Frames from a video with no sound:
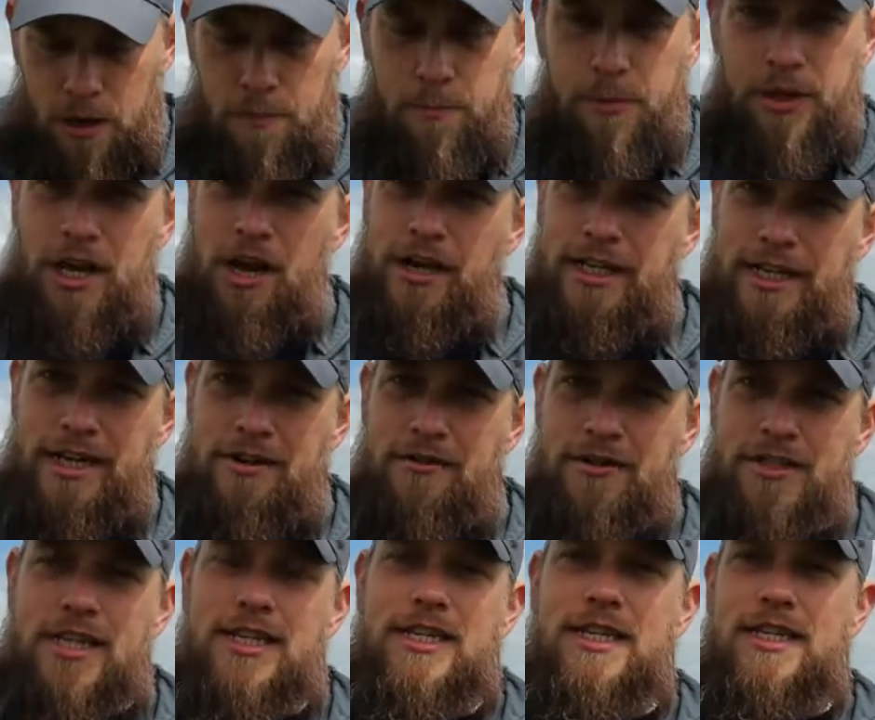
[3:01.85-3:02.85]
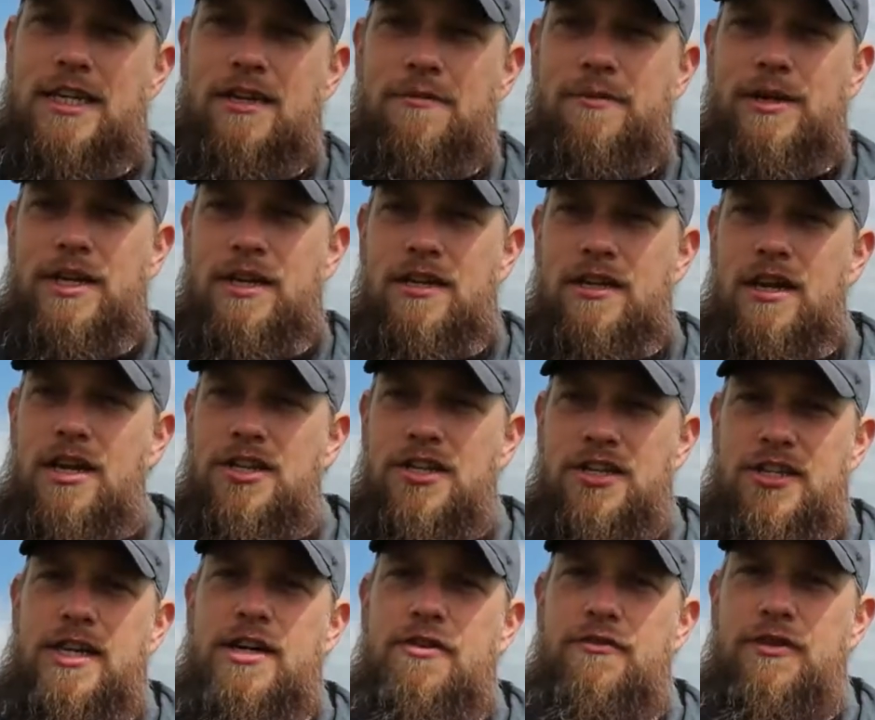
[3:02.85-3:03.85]
But the idea is this is going to be a
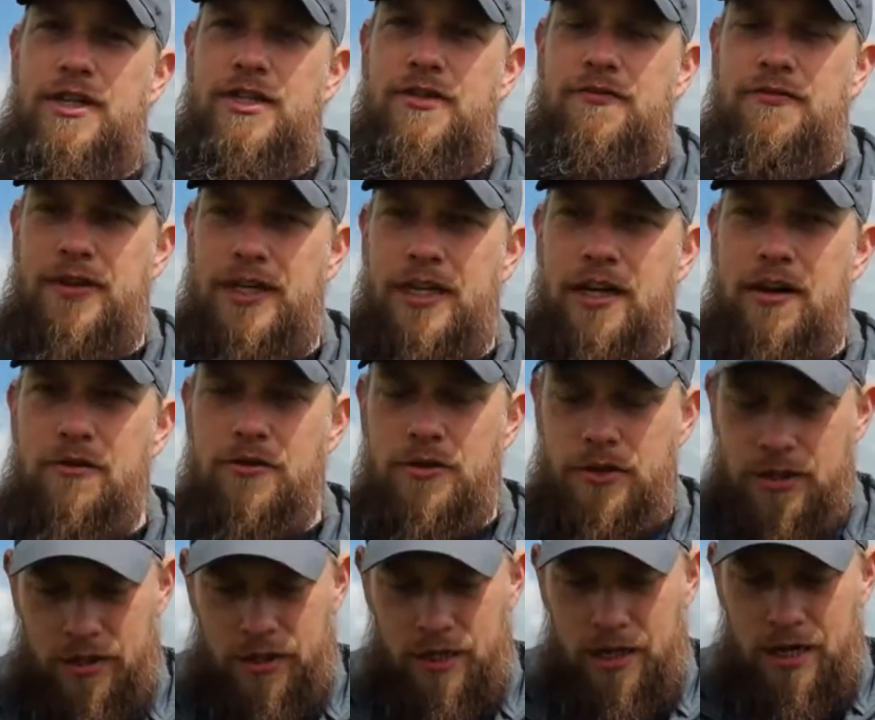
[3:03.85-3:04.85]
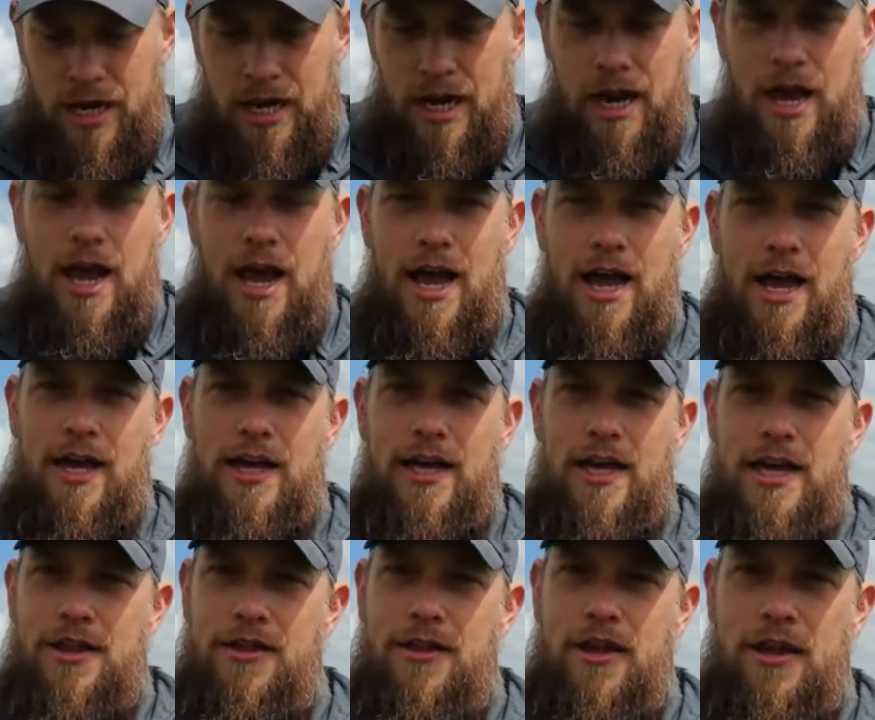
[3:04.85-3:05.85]
series of videos
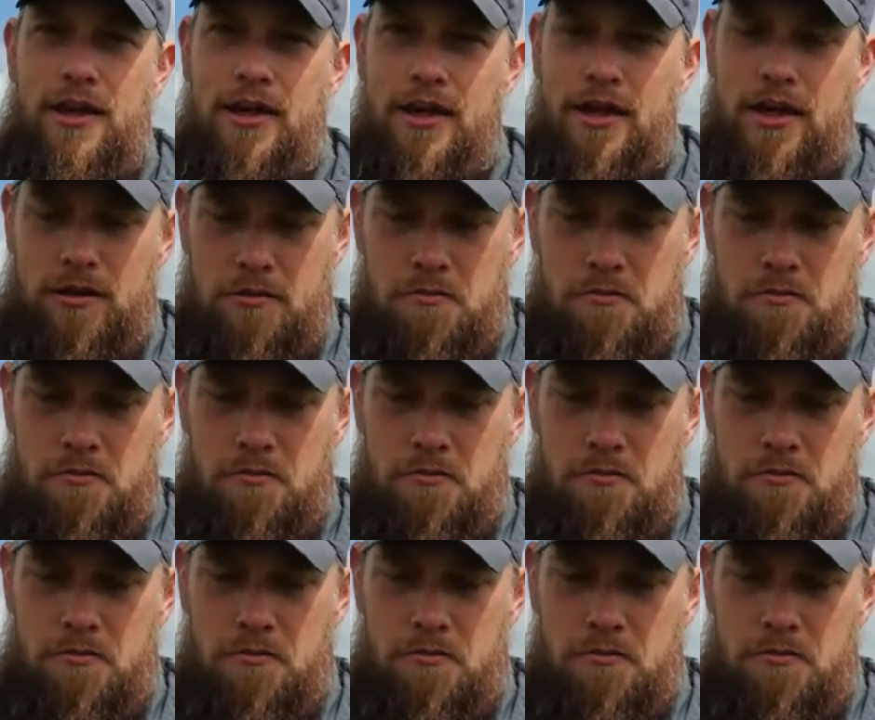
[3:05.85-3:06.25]
in that